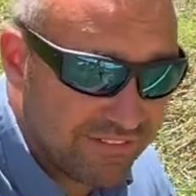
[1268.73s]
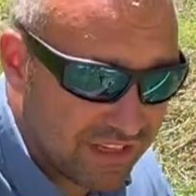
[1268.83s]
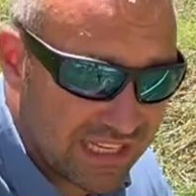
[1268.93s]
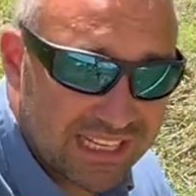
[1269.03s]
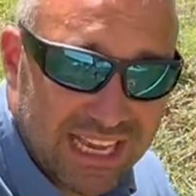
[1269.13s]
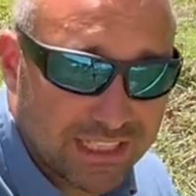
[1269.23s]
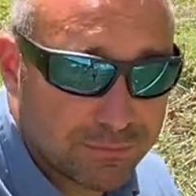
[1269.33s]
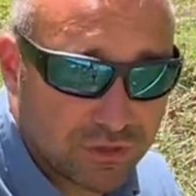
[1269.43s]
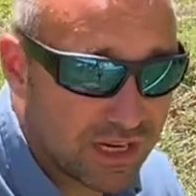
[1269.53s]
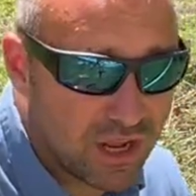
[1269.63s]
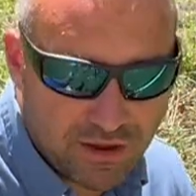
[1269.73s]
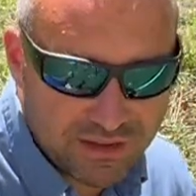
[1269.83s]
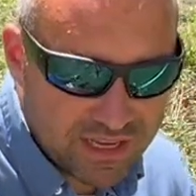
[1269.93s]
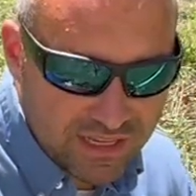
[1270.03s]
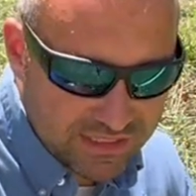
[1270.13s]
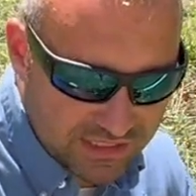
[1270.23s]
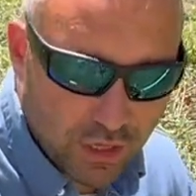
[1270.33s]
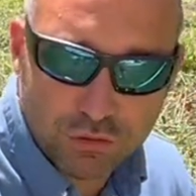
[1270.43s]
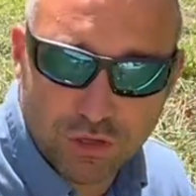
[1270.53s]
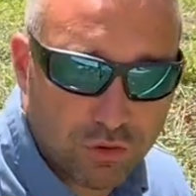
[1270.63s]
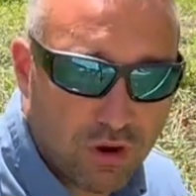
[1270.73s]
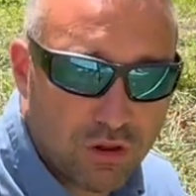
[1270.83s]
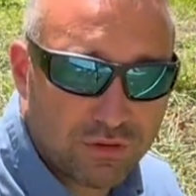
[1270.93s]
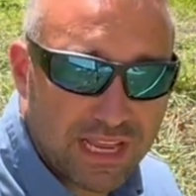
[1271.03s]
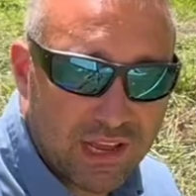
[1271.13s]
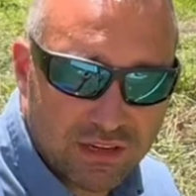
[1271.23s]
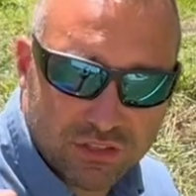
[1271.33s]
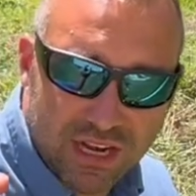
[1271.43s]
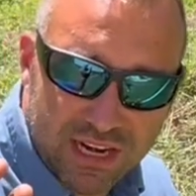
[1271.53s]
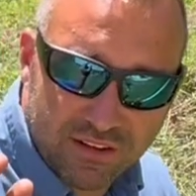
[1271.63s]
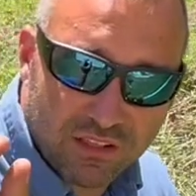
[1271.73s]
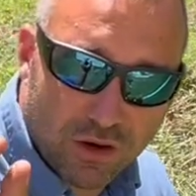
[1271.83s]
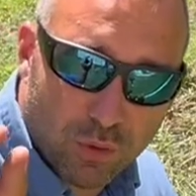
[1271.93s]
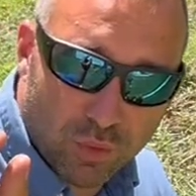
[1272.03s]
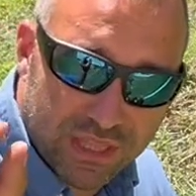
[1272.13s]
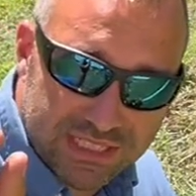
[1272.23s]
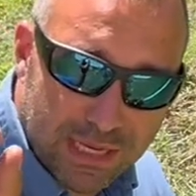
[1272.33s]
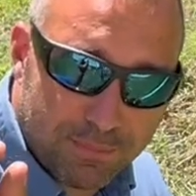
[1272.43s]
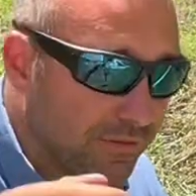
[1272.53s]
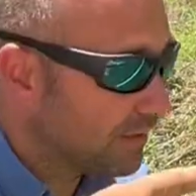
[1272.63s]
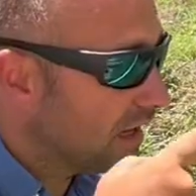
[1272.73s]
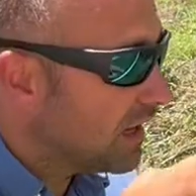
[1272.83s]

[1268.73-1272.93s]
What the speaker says: If you need to take some string off, just hold your throttle down and try to learn where the tip of